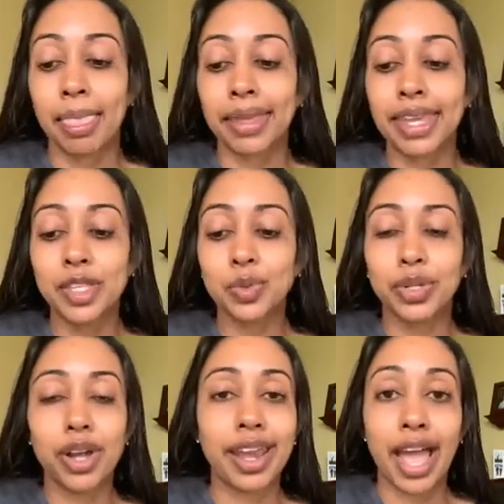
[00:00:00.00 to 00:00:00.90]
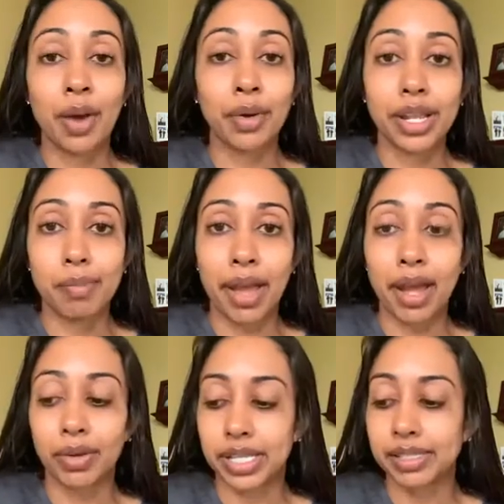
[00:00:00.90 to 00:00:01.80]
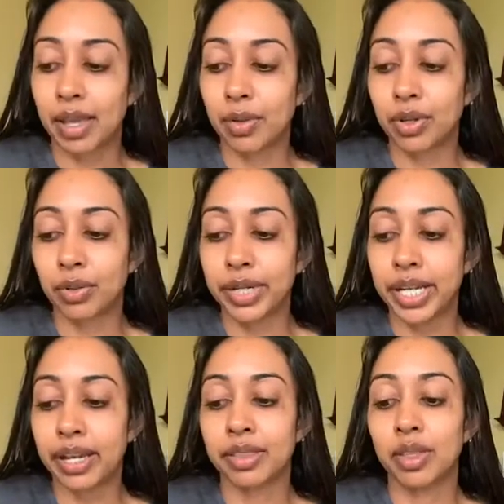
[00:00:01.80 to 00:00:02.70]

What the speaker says: kids were not out and about in South Korea